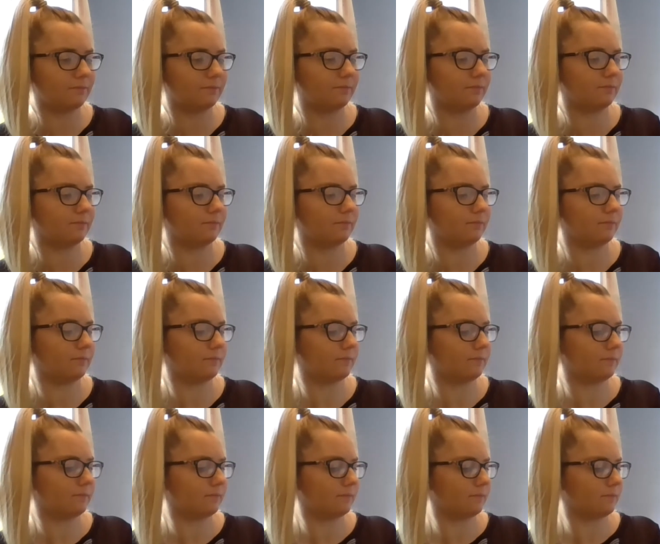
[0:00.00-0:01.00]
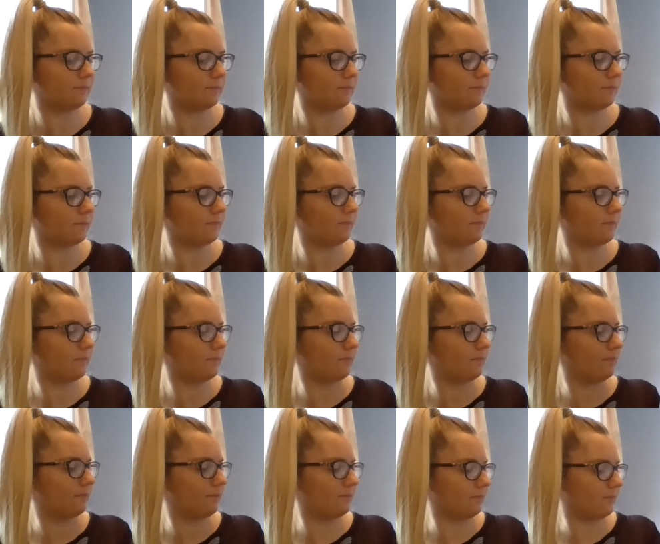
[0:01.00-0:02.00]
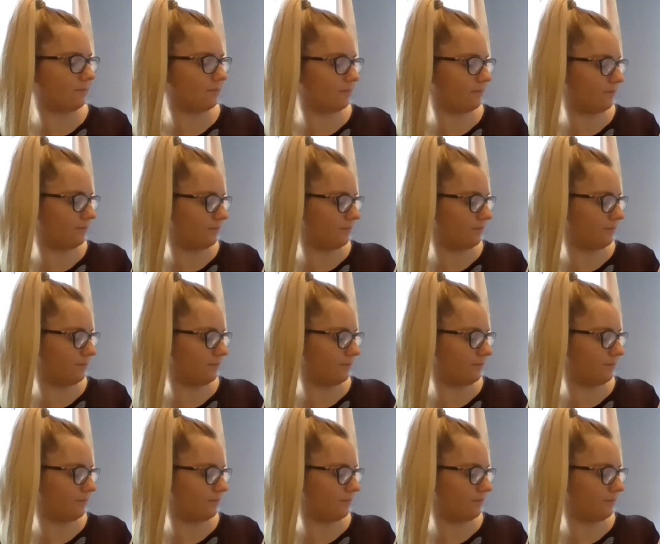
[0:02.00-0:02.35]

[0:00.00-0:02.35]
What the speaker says: (silence)